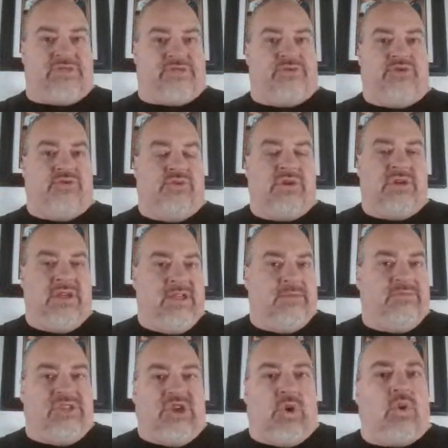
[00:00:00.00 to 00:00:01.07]
through
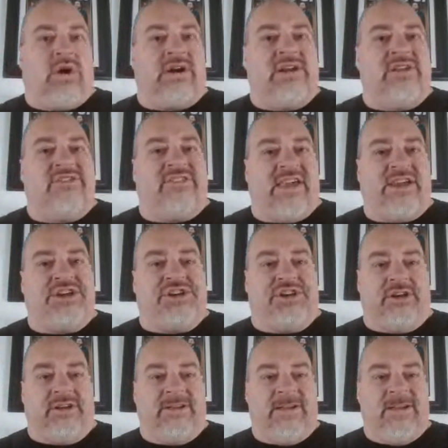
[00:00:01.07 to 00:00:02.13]
the
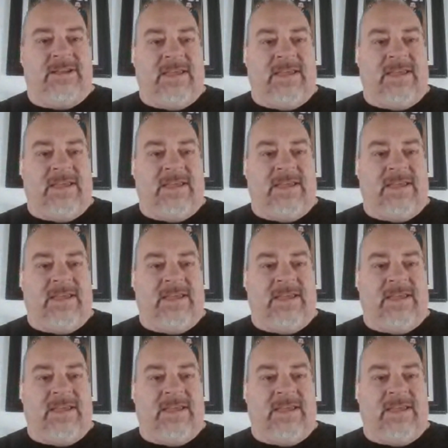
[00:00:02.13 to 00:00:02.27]
organization.